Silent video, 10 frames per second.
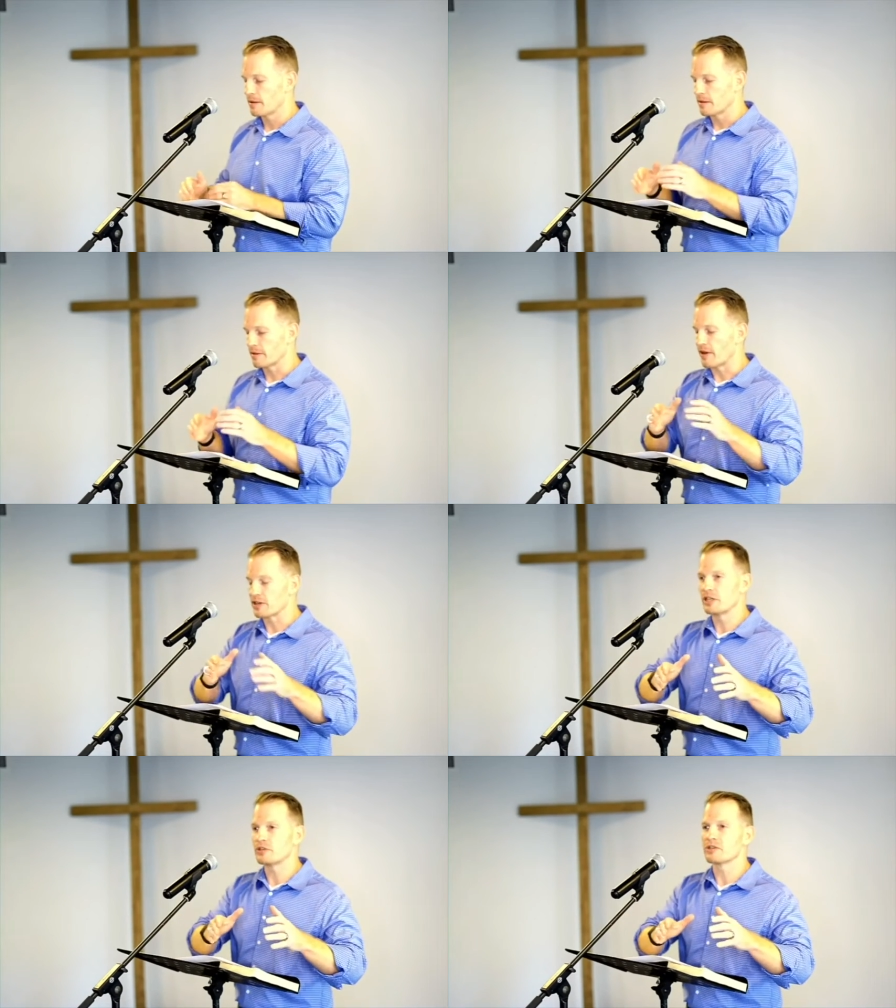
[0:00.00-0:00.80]
The false
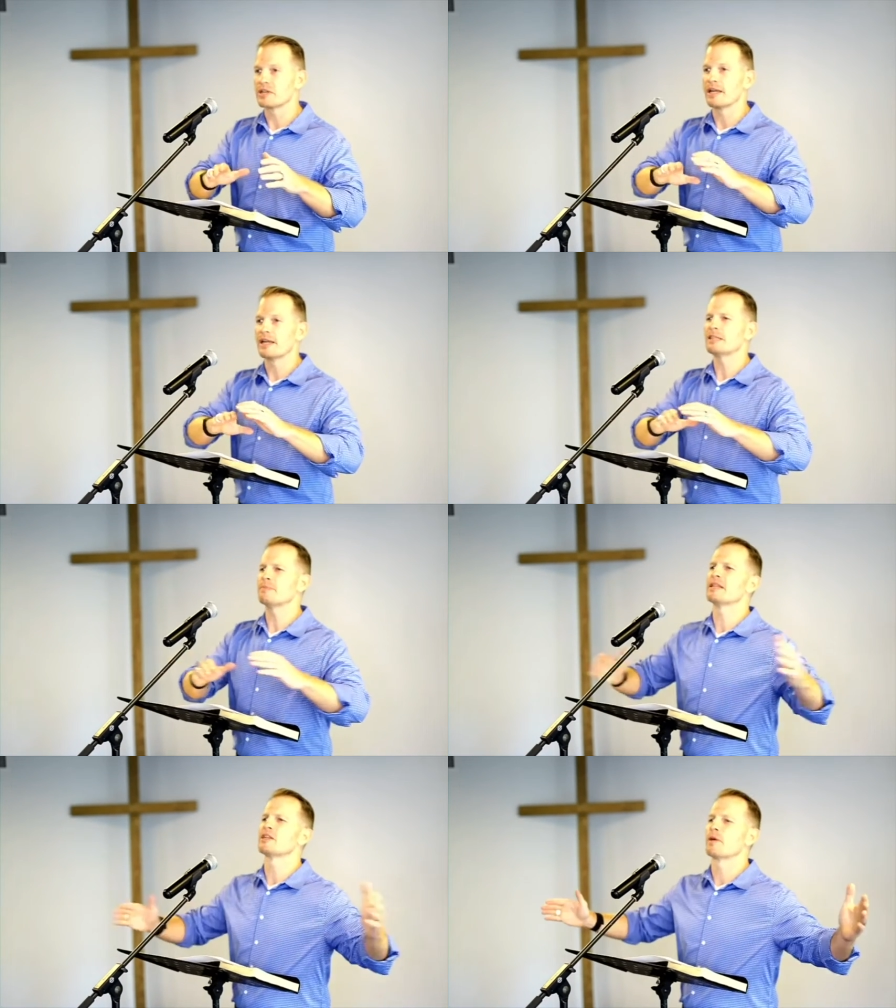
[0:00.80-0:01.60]
teachers say it's
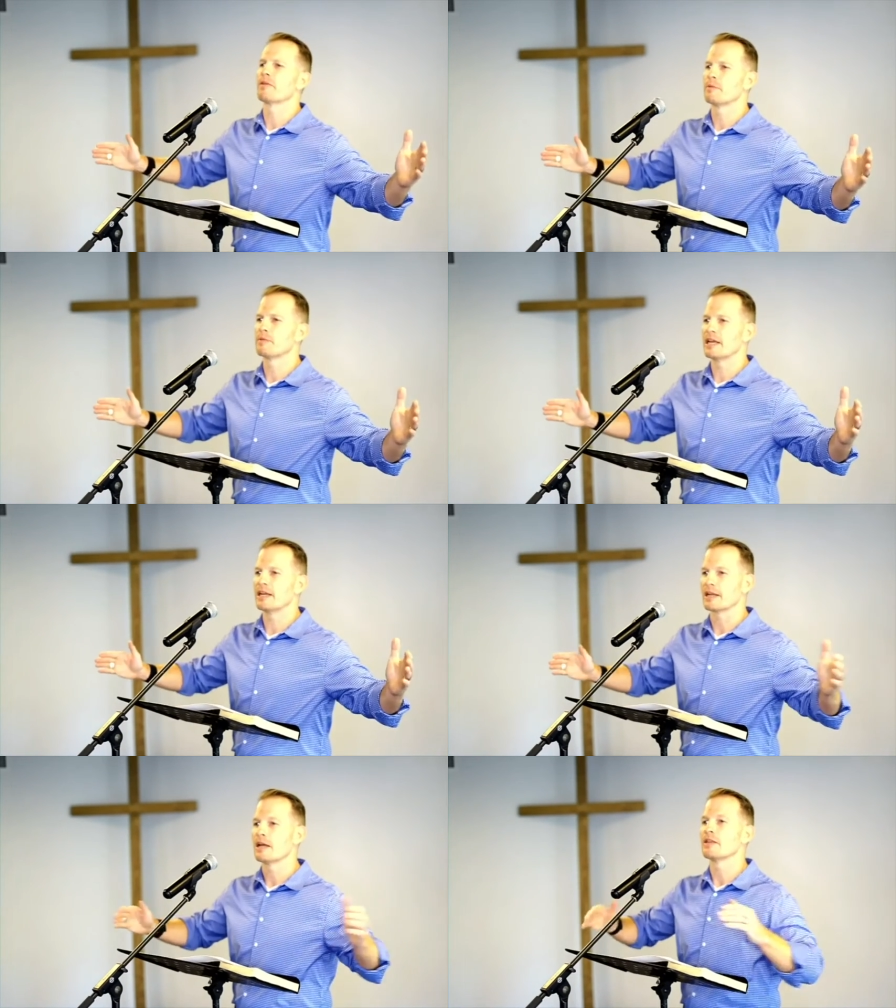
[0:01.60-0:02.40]
been this way from the
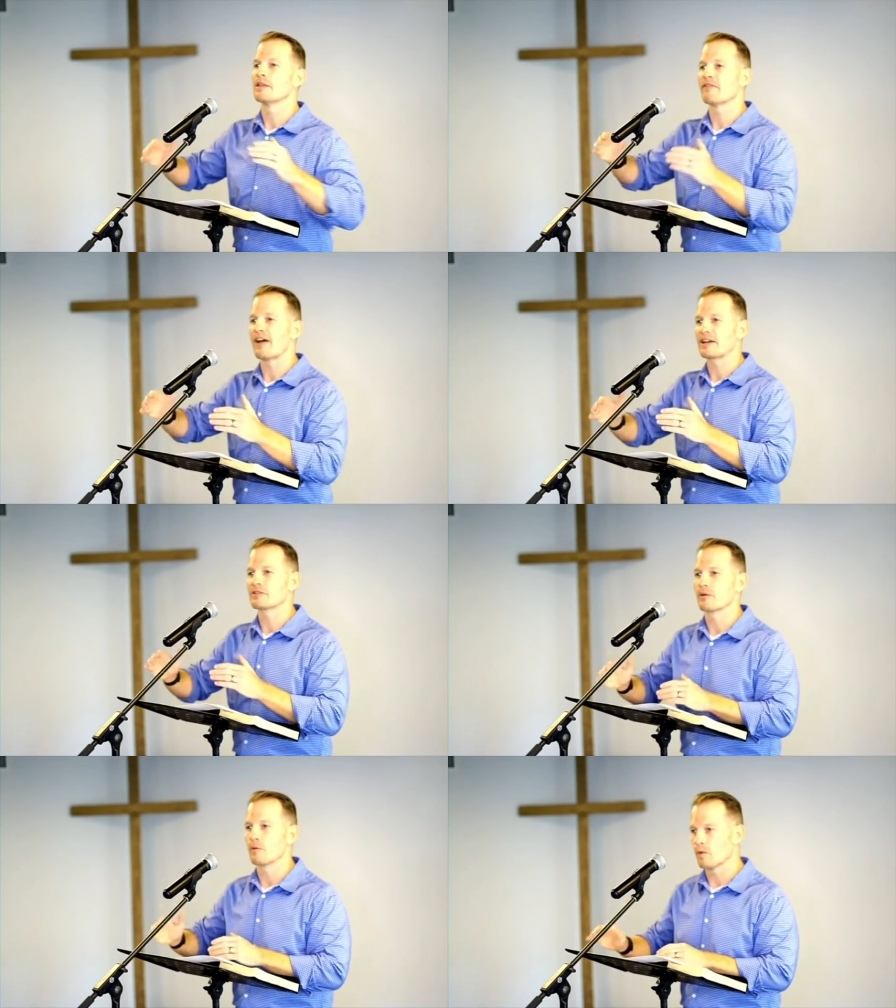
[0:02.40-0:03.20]
beginning. The facts
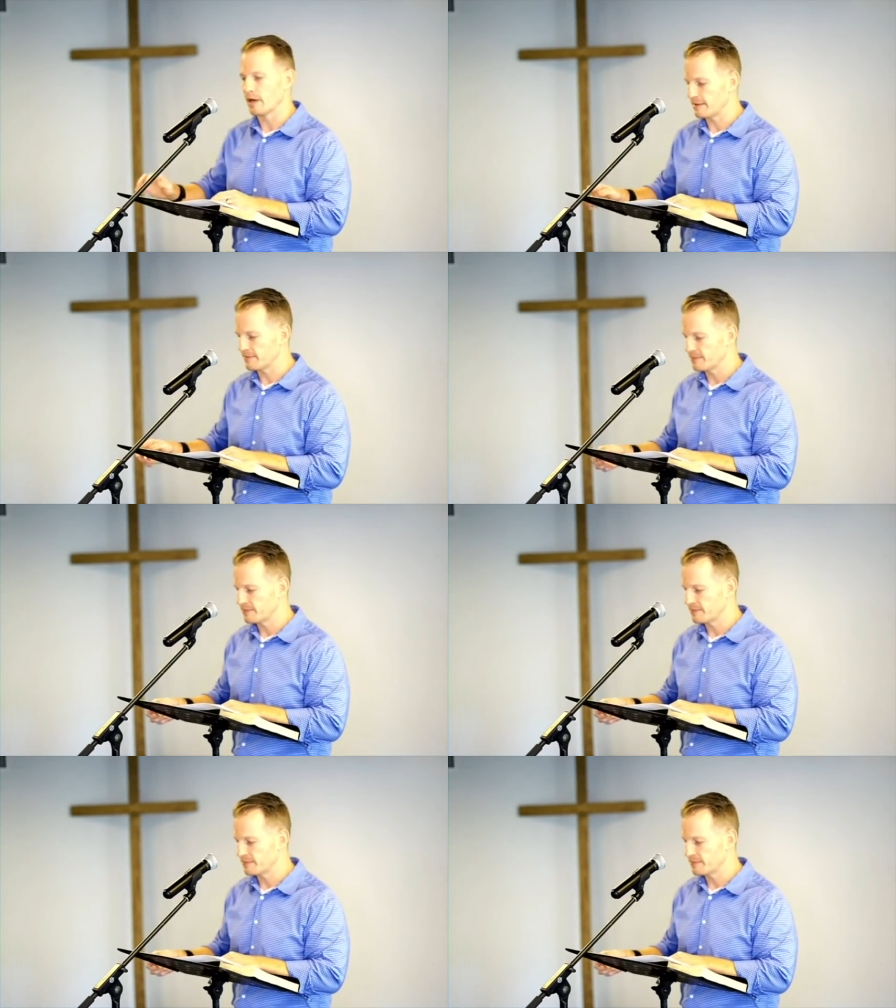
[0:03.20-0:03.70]
are what?